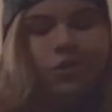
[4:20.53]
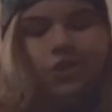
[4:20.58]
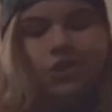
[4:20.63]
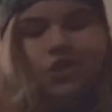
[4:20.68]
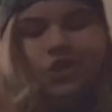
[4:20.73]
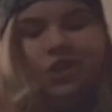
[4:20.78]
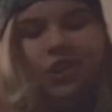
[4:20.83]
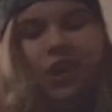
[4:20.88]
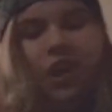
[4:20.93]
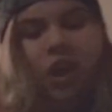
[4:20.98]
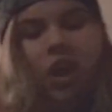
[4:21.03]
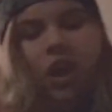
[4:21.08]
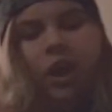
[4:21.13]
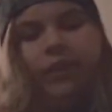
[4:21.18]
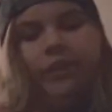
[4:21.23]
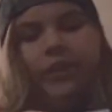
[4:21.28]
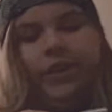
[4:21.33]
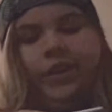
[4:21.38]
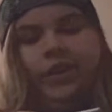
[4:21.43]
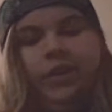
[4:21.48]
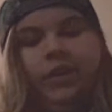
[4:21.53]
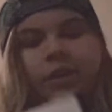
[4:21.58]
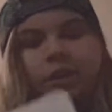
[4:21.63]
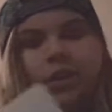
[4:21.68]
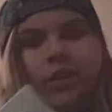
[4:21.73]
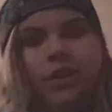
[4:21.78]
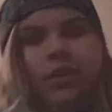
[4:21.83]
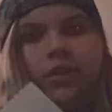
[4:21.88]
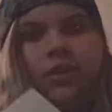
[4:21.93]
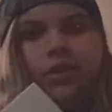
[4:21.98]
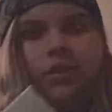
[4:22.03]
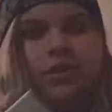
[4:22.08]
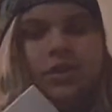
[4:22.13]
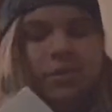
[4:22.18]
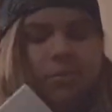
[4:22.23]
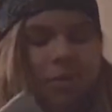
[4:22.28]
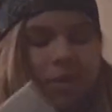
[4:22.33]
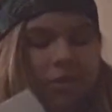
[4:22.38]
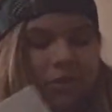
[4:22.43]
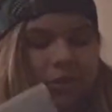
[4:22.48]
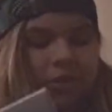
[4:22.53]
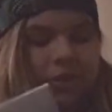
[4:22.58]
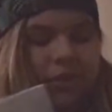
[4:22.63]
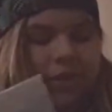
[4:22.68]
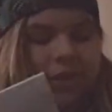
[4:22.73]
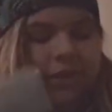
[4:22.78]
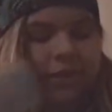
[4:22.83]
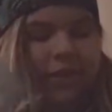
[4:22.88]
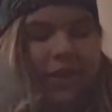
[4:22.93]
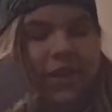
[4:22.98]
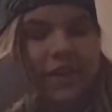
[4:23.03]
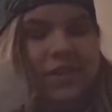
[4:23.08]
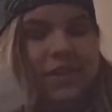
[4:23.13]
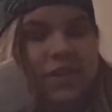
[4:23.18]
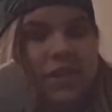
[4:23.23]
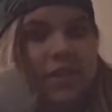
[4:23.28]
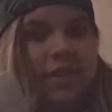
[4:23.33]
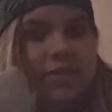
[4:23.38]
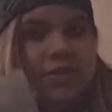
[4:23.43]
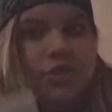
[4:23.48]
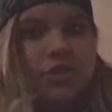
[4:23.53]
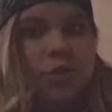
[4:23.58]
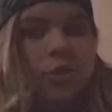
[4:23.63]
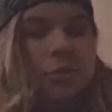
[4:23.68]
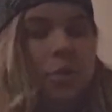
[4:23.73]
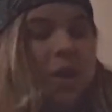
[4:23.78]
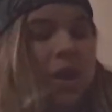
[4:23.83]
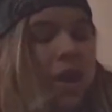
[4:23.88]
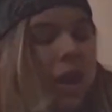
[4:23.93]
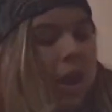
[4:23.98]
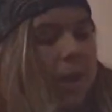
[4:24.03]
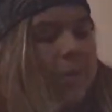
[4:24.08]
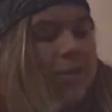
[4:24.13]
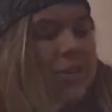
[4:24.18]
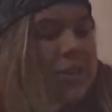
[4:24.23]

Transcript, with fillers: that she got like some other like face stuff, so I'm